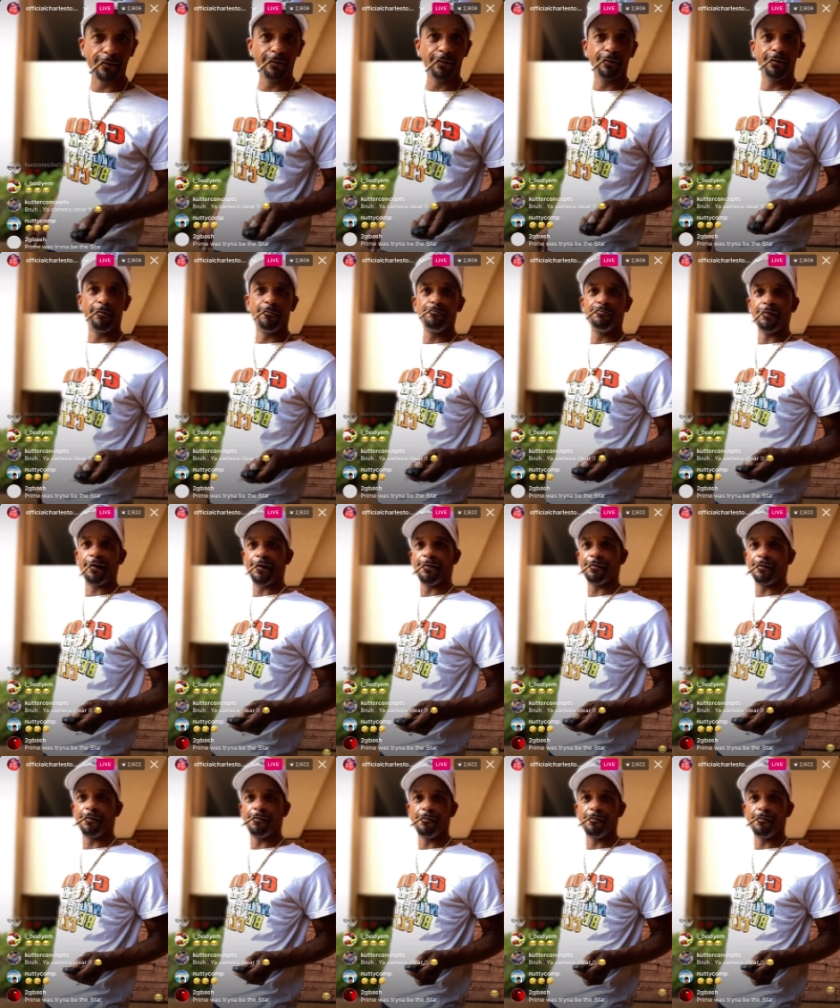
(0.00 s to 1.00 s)
ass nigga on
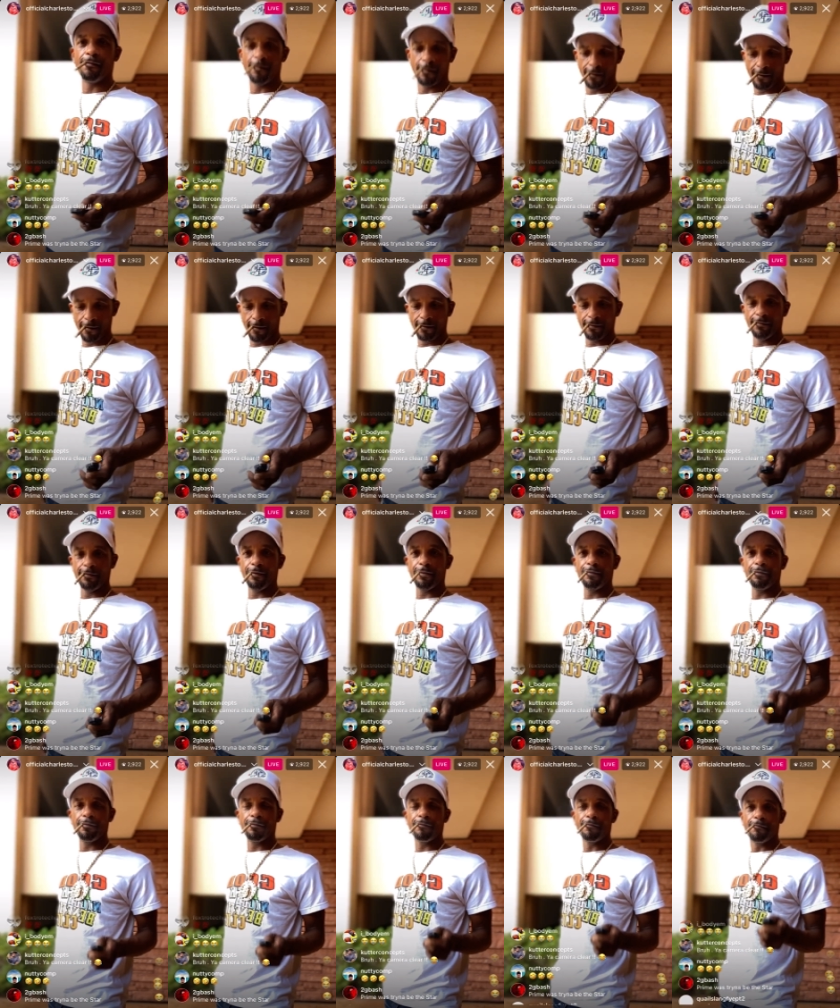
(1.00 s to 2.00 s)
Django.
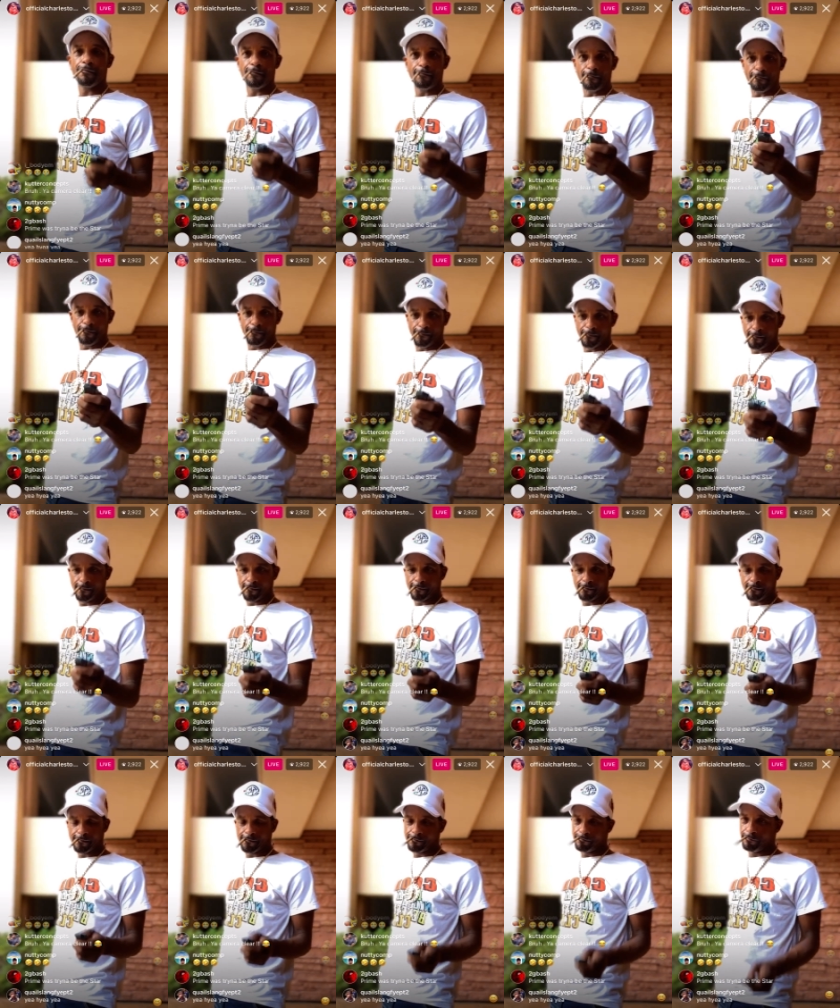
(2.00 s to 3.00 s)
Nigga,
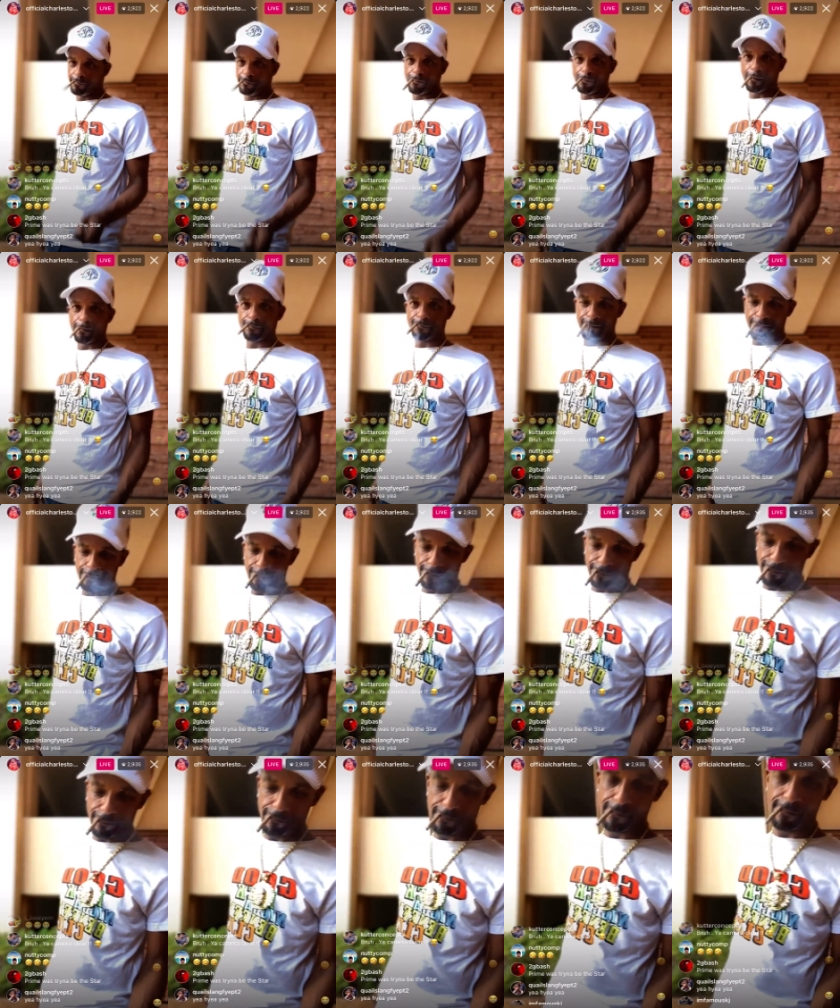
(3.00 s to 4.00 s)
boy, I'm
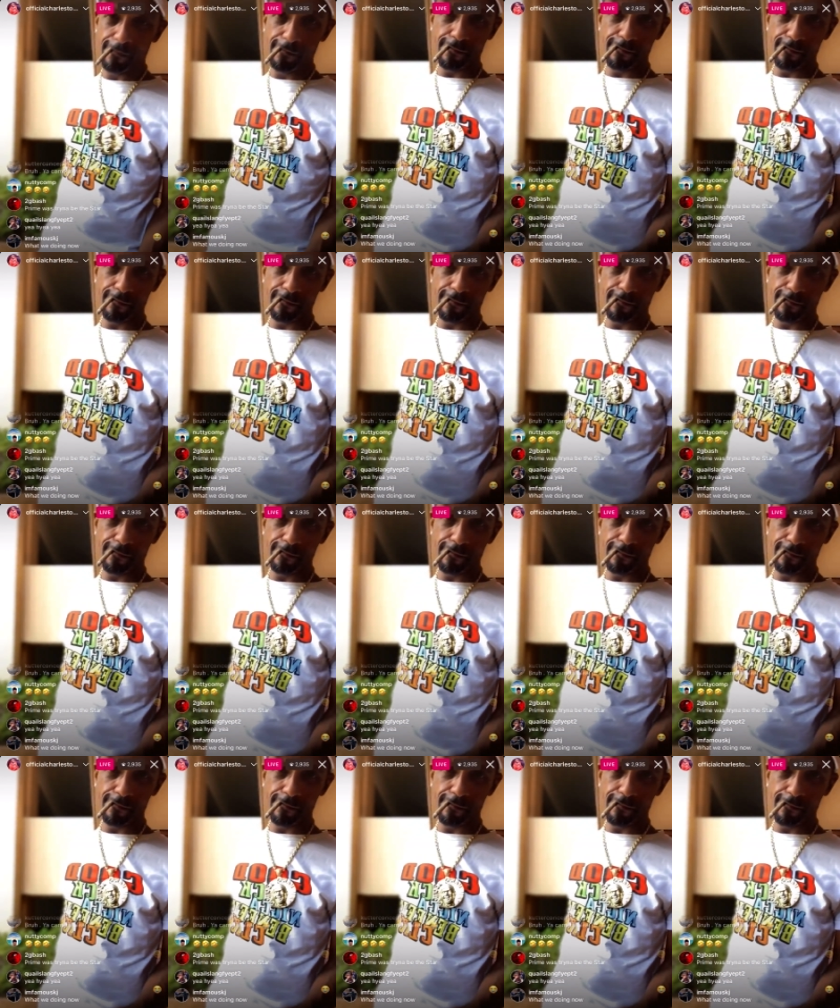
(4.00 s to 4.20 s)
telling you,